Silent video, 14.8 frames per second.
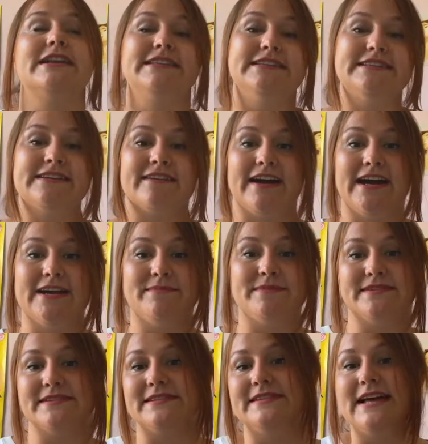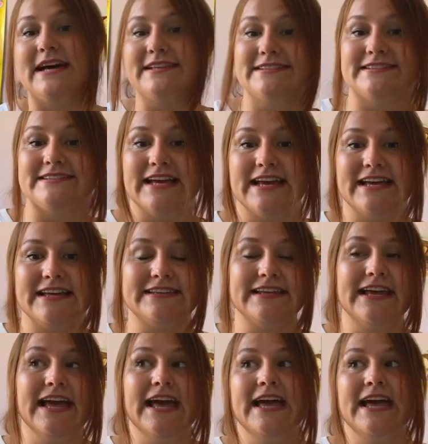describes dataset